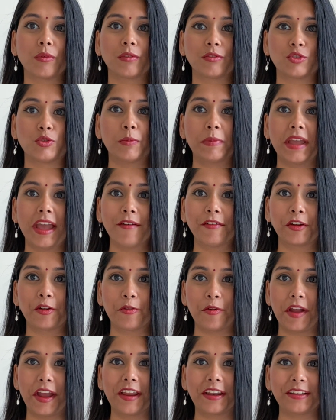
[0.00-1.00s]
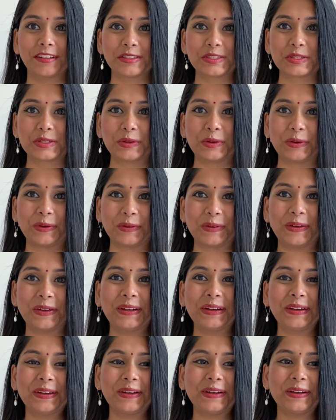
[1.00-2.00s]
to be ever created. So
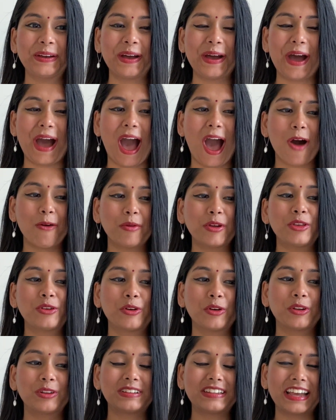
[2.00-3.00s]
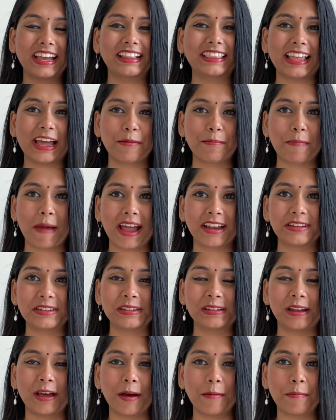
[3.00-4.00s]
how are you going to take that
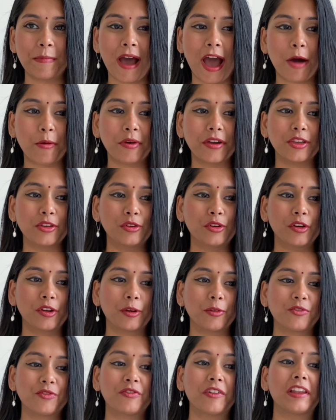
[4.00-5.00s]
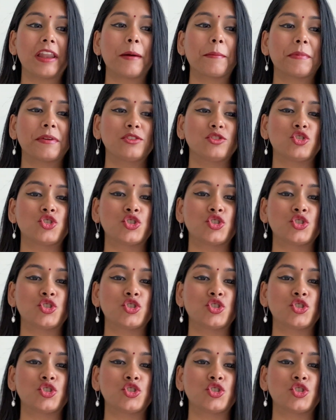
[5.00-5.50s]
mantle up? How are you going to fill up his